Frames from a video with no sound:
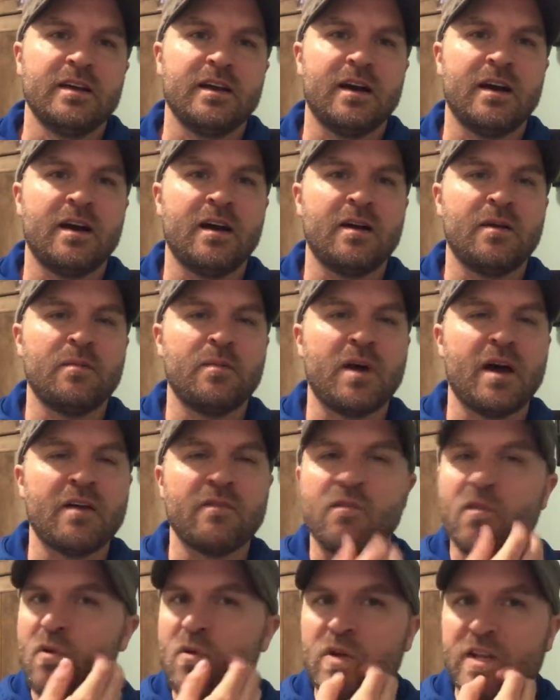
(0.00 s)
um,
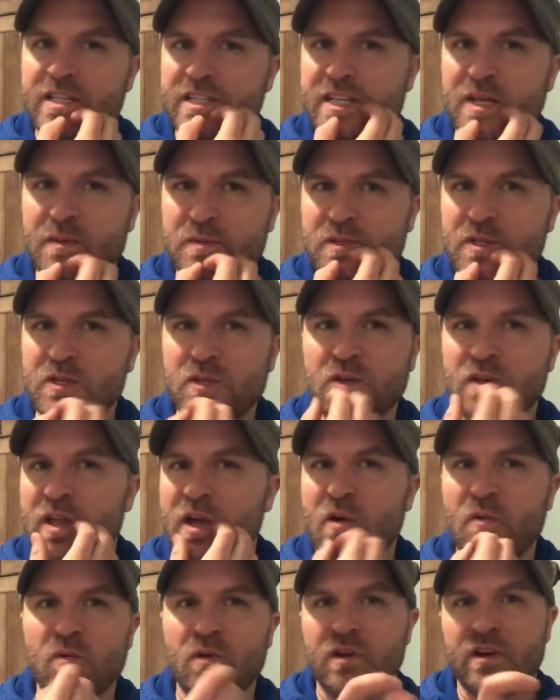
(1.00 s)
I've always substituted
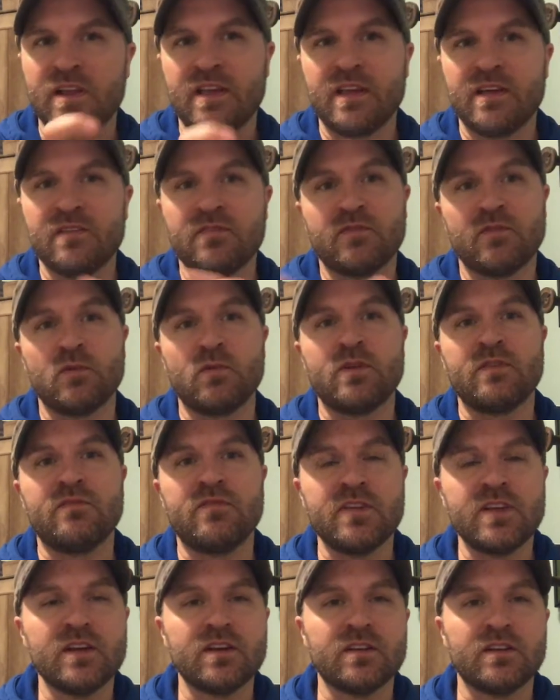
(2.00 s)
that word give for
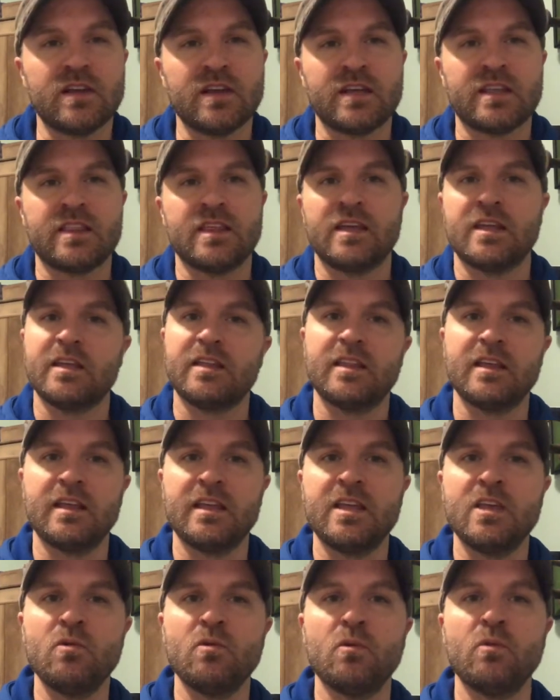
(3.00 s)
reveal, like the, that
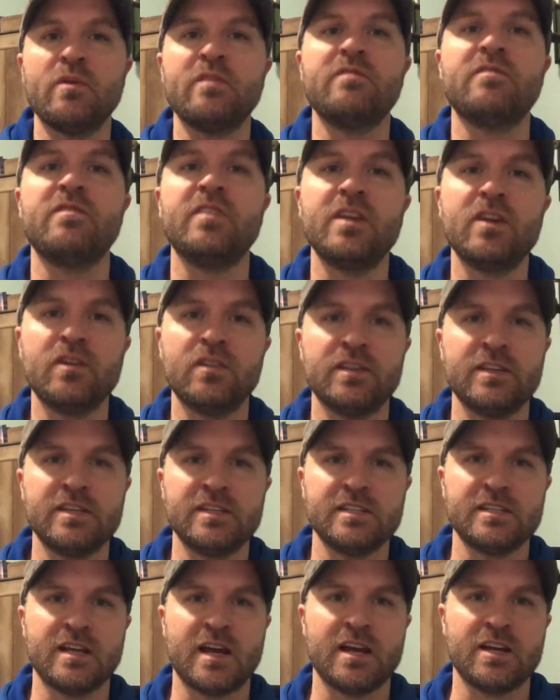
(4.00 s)
He will reveal the
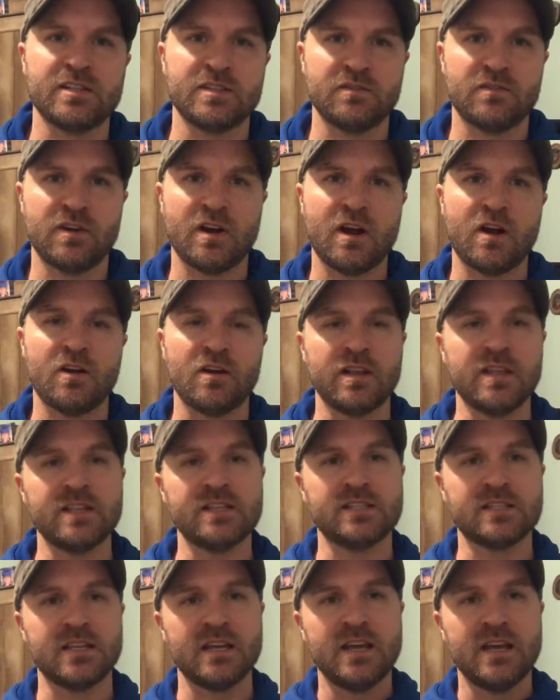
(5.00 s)
desires of your heart.
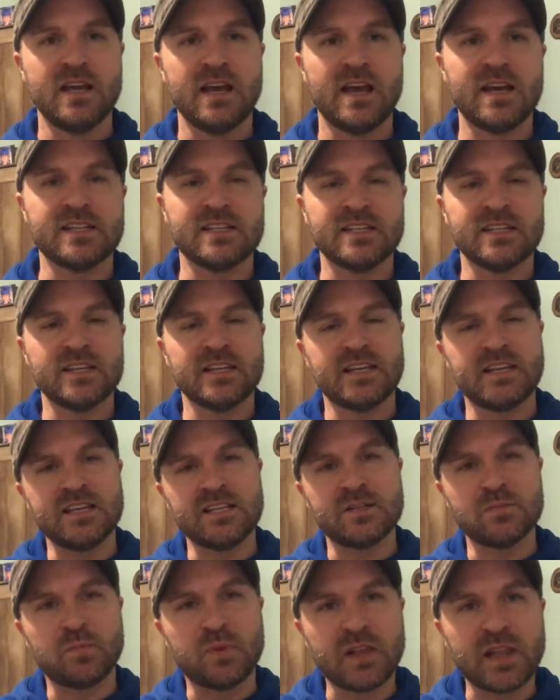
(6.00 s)
He's, as in,
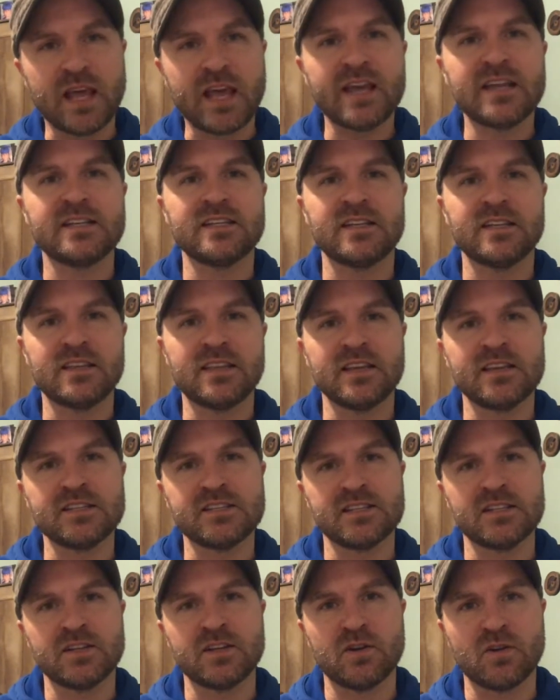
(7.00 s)
He's planted
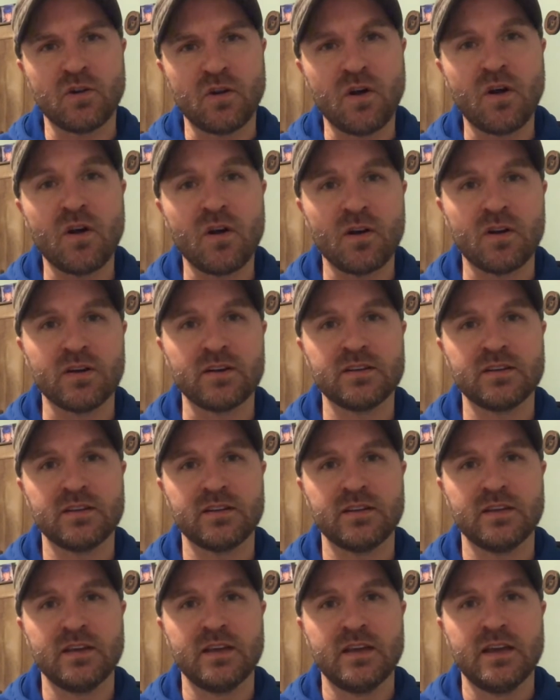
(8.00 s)
things in your heart,
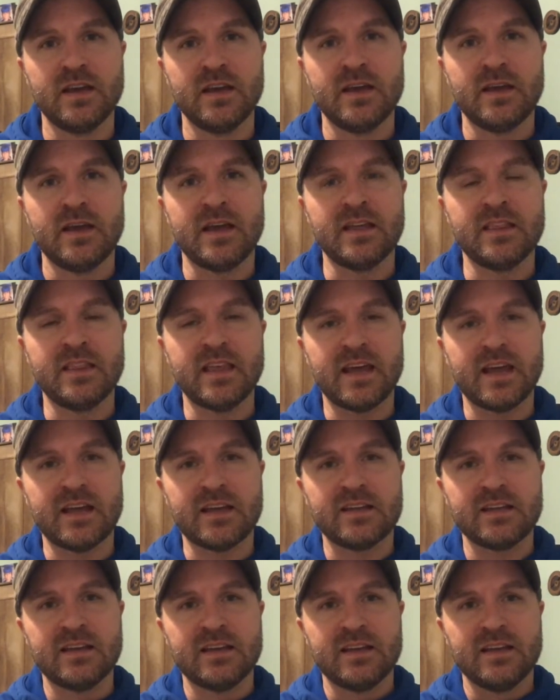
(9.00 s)
and
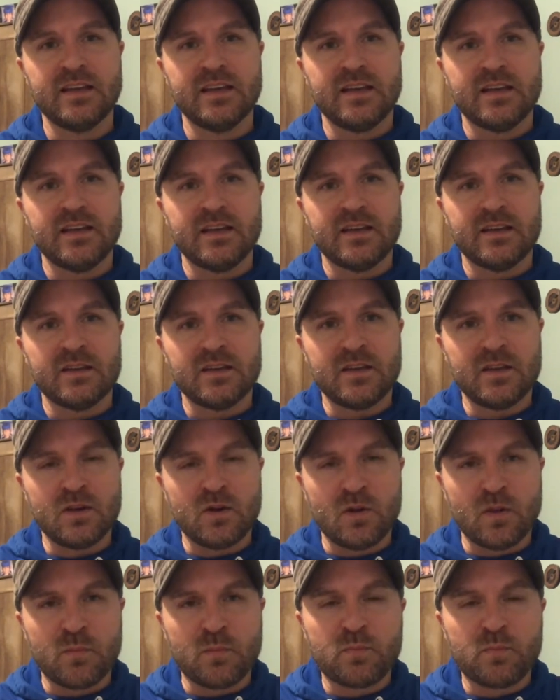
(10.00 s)
that, you
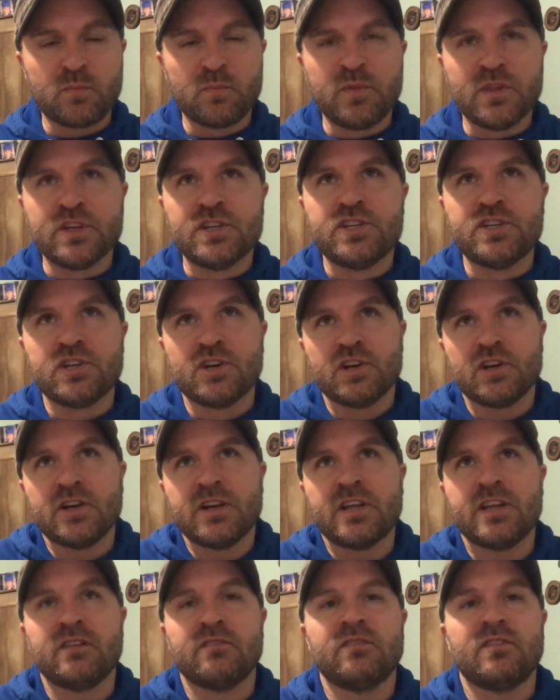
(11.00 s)
know, the, the
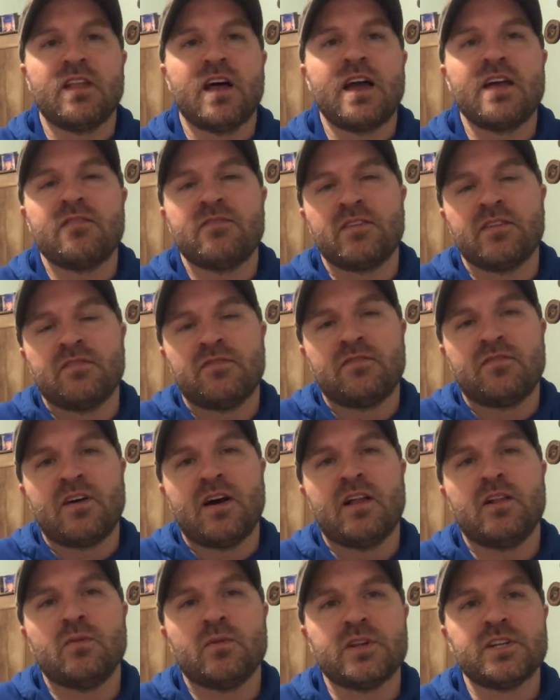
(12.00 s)
journey of life and of
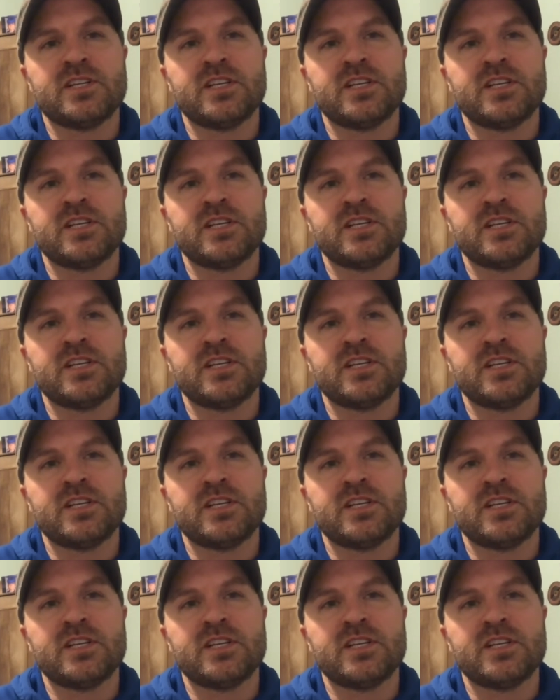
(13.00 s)
following